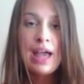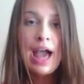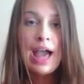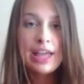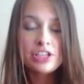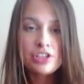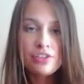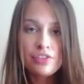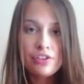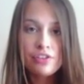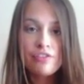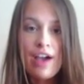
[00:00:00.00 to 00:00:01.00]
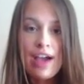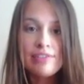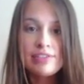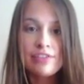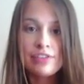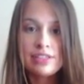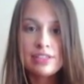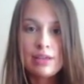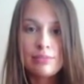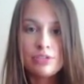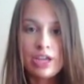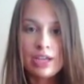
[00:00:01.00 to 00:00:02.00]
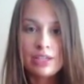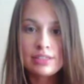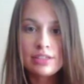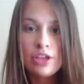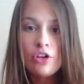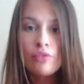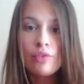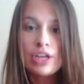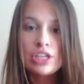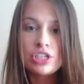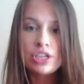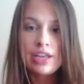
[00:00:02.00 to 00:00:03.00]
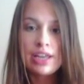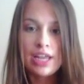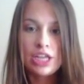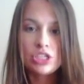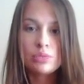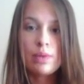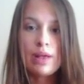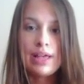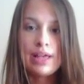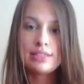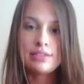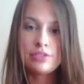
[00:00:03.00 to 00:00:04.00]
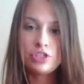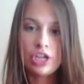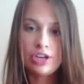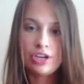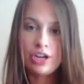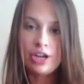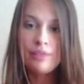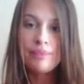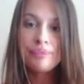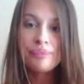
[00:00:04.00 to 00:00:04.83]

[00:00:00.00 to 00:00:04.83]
I interviewed 5 different subjects, ranging in age as well as gender,